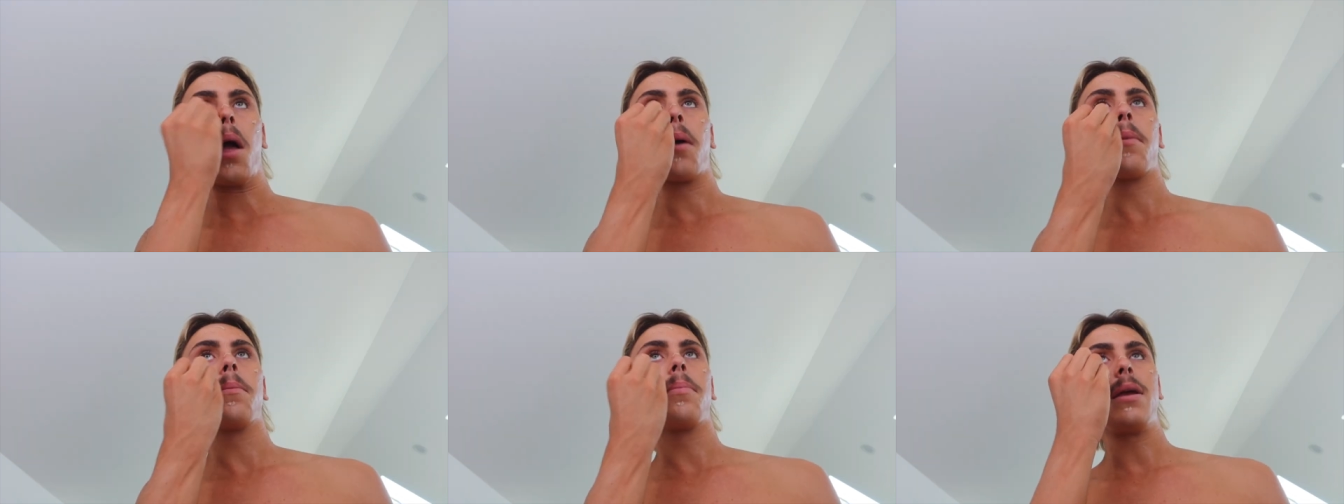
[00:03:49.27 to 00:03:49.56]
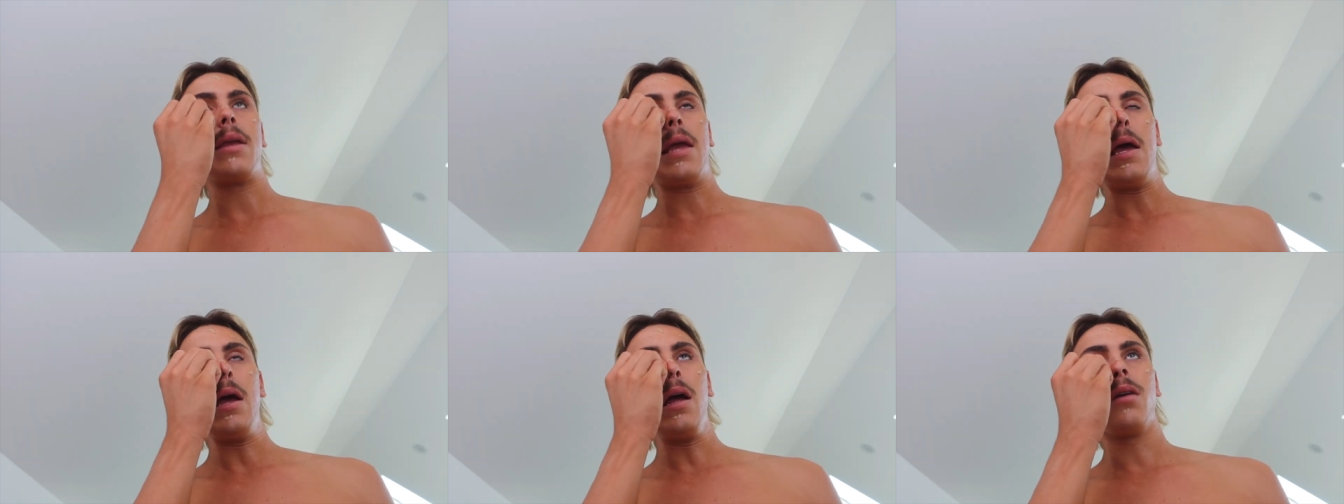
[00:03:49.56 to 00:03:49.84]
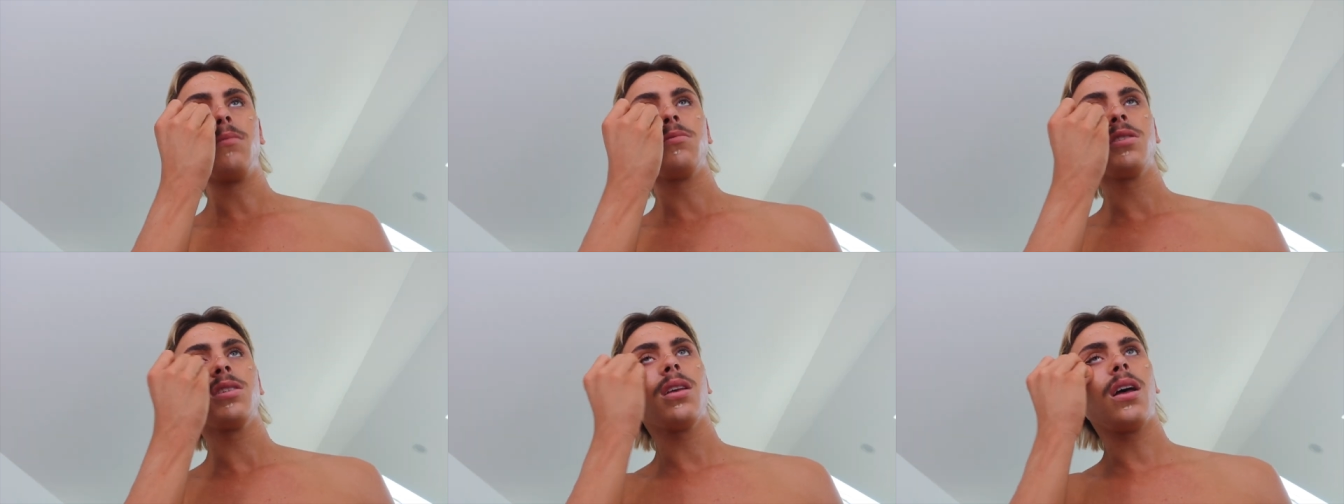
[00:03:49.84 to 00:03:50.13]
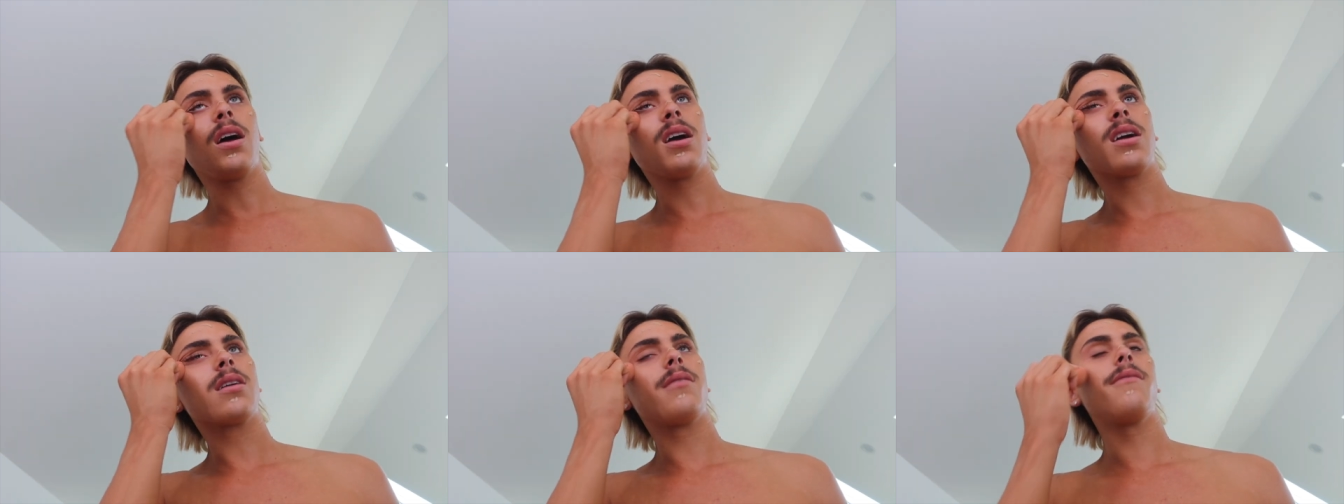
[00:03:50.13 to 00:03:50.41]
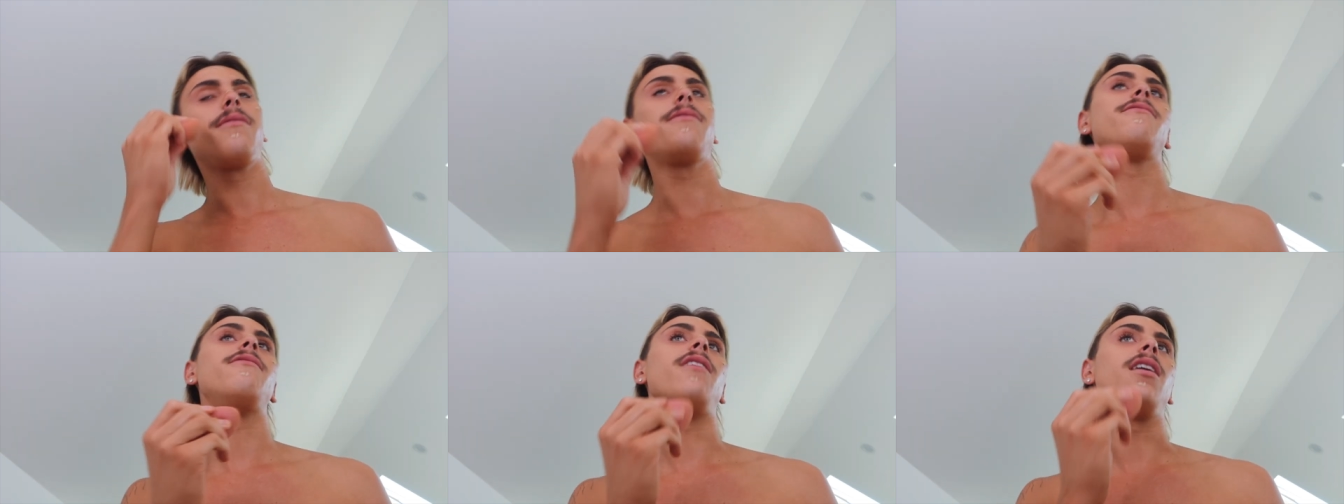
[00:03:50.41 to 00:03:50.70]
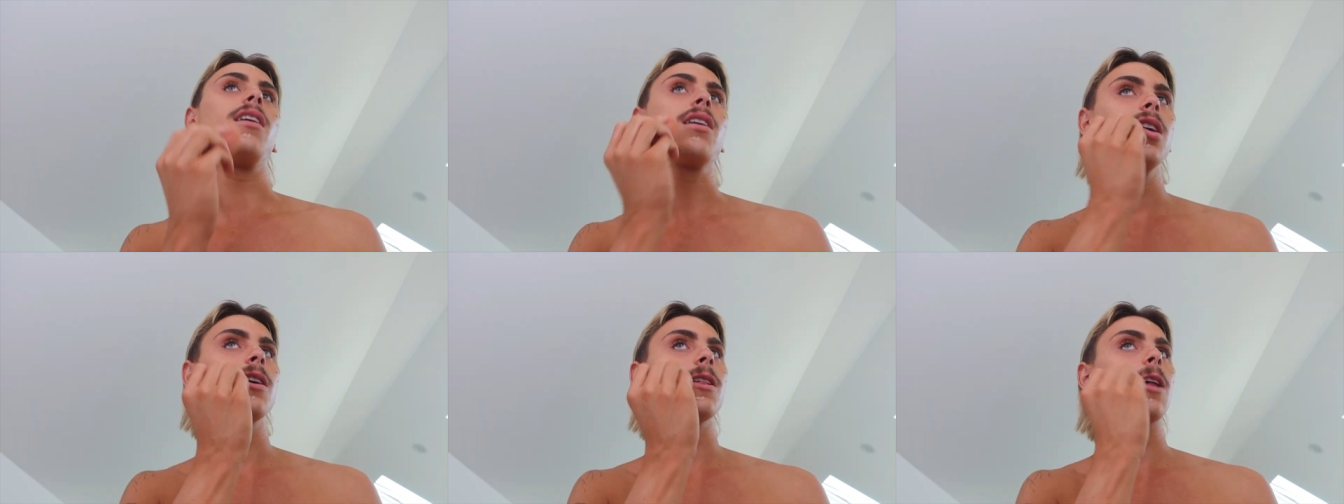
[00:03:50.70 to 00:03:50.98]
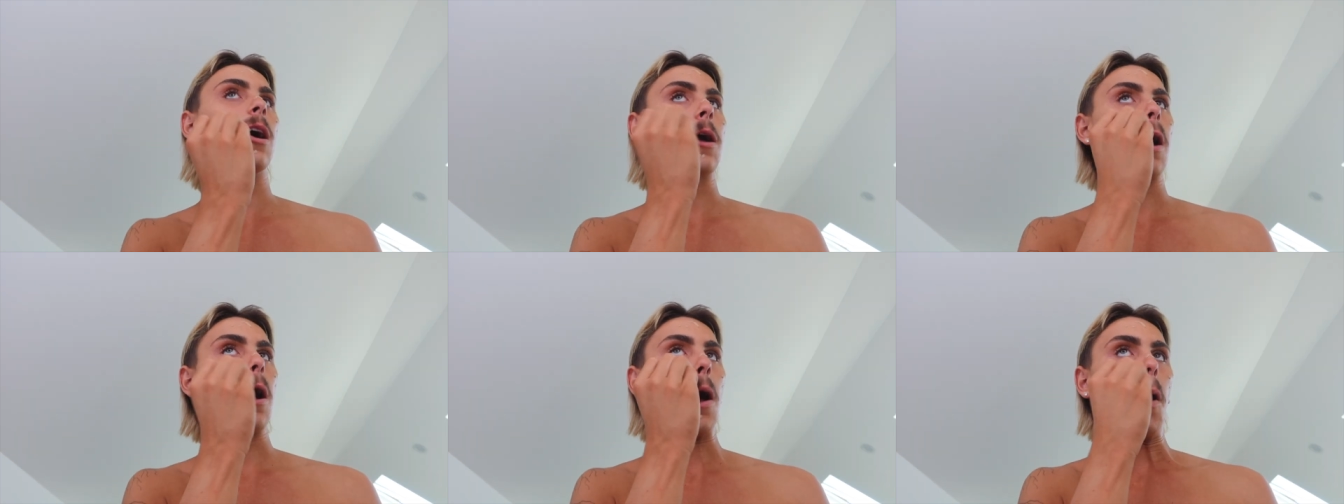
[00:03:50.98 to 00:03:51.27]
But yeah, I'm just like fuck it.
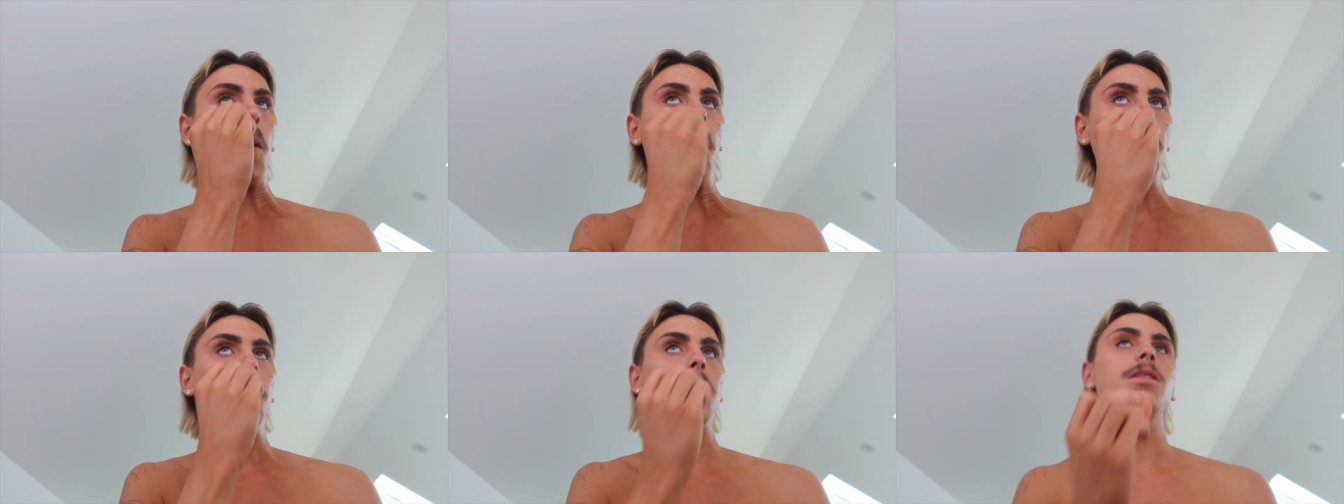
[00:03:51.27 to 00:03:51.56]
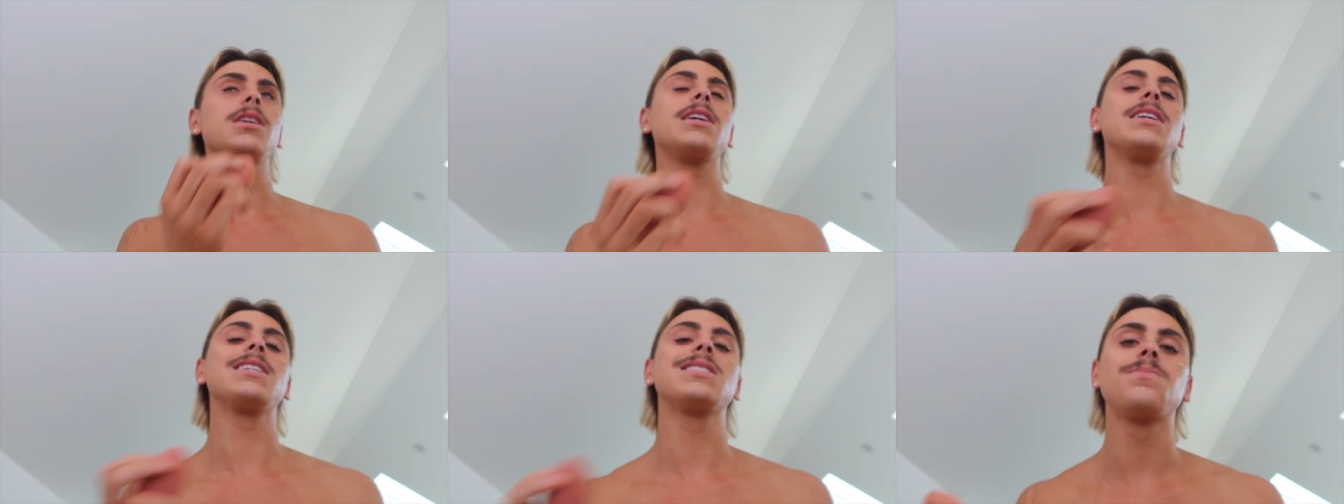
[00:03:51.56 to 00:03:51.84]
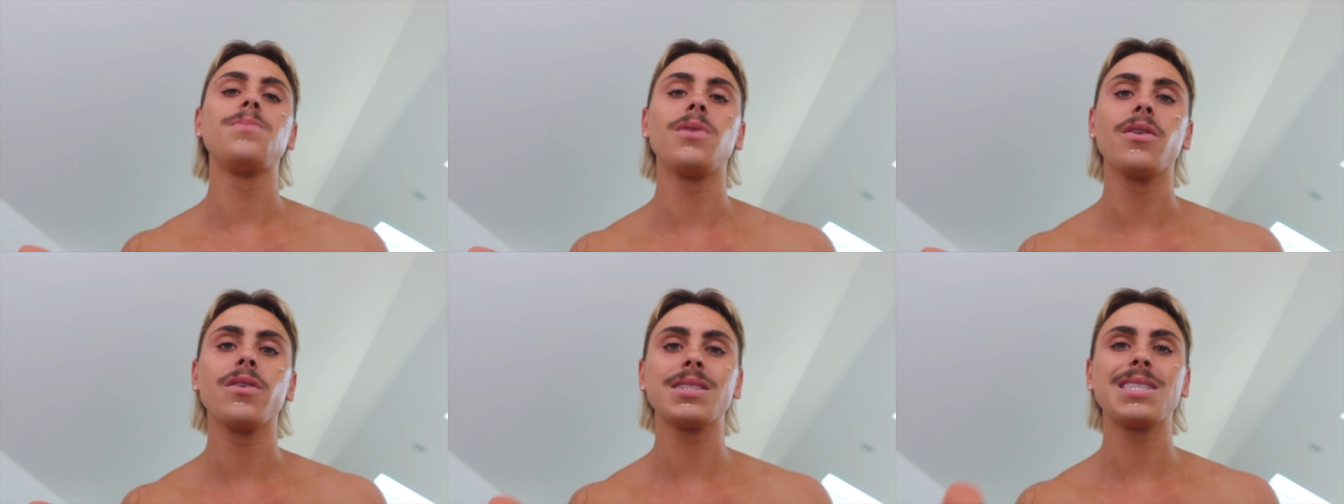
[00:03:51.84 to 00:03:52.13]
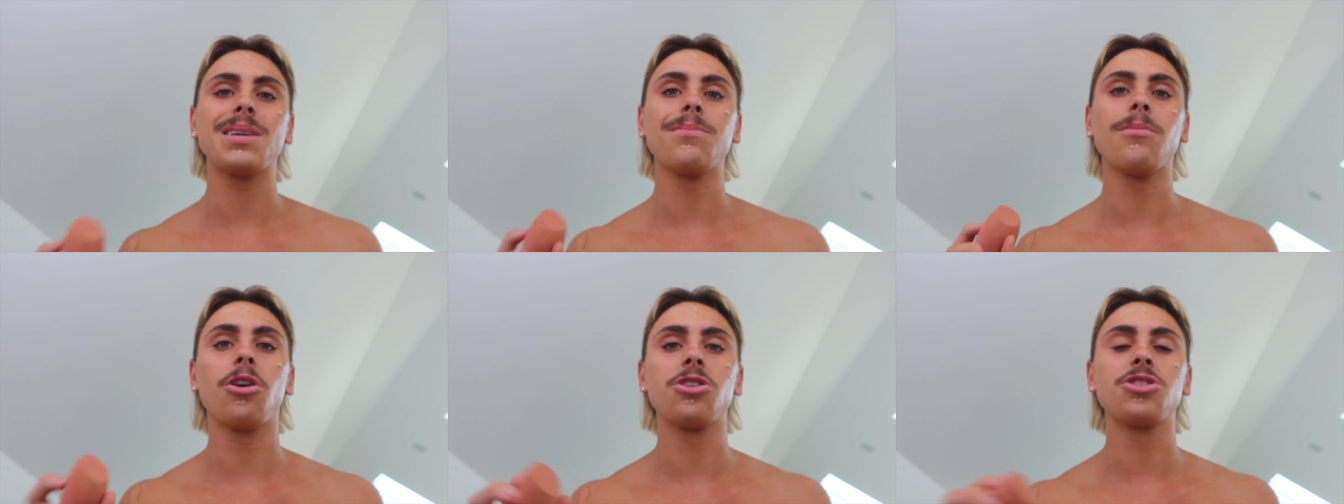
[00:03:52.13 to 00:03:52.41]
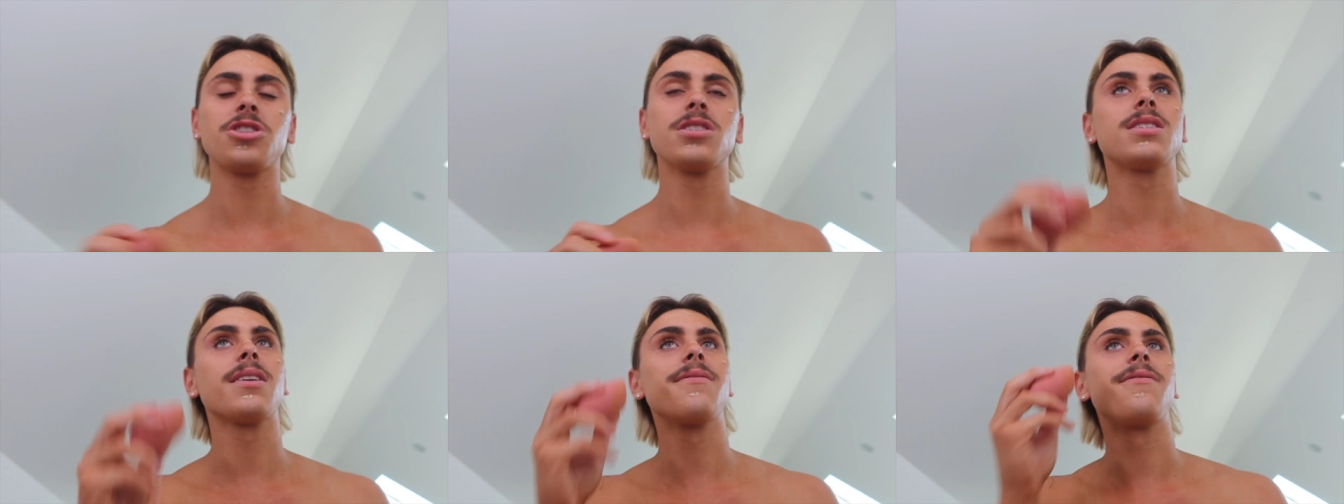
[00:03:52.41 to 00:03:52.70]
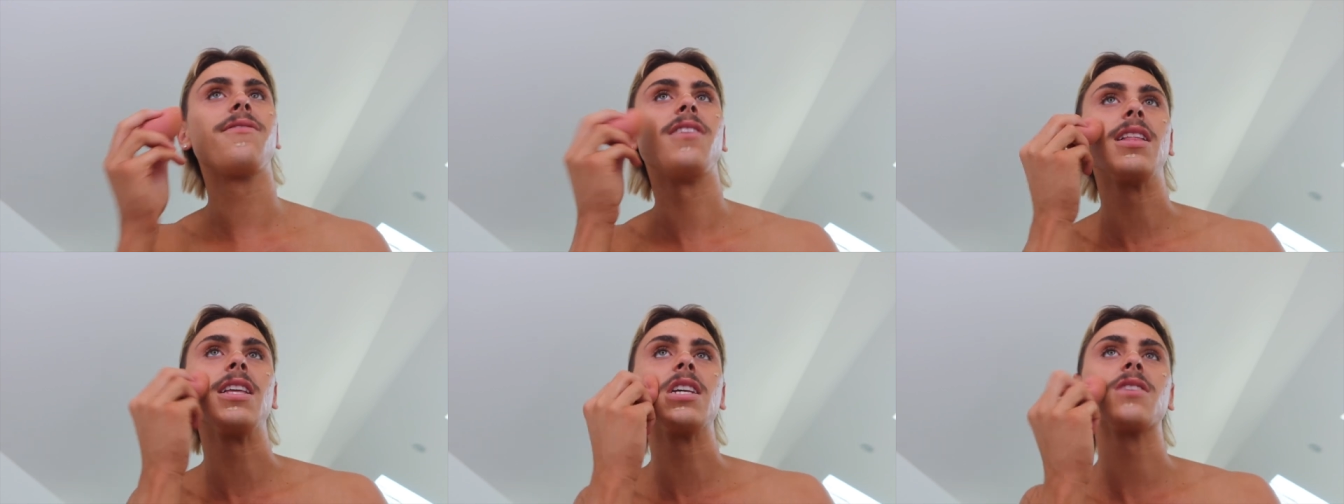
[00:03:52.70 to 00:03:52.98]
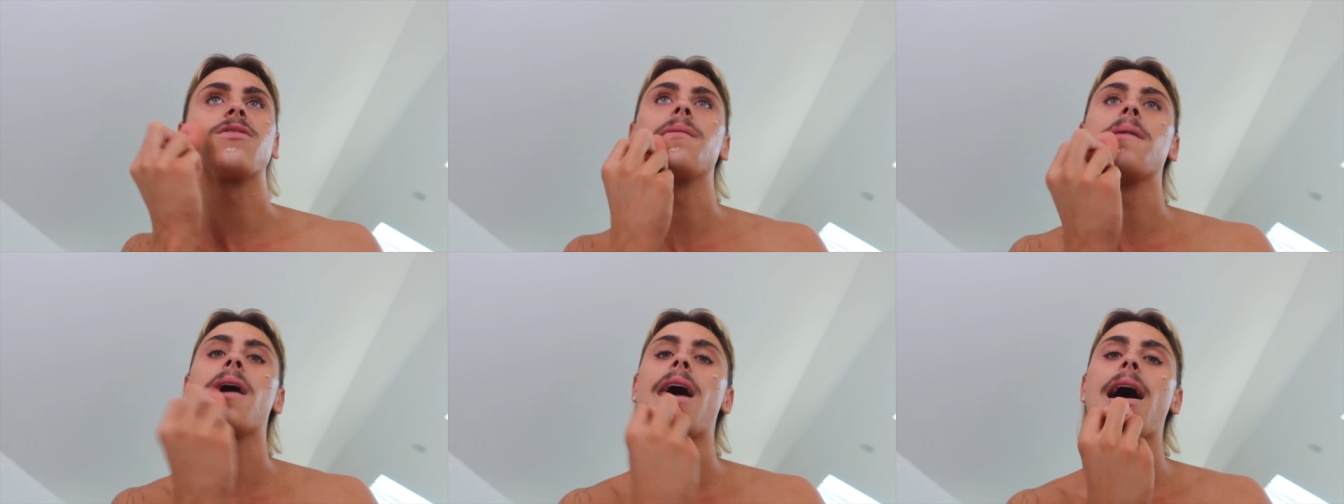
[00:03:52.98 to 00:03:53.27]
Like I want to experience emotions and feelings
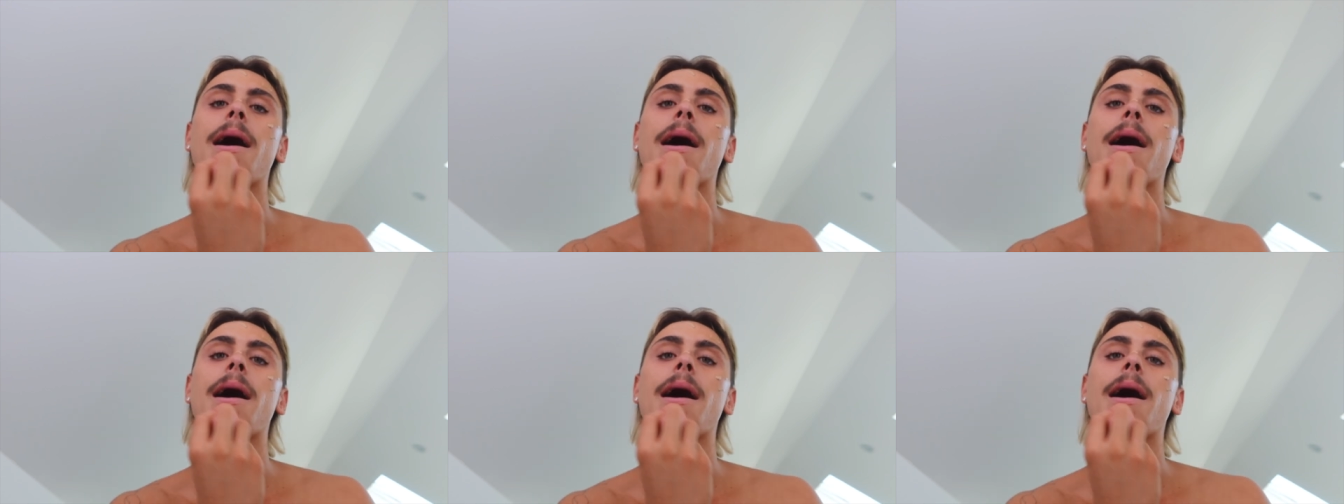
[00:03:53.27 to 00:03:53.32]
from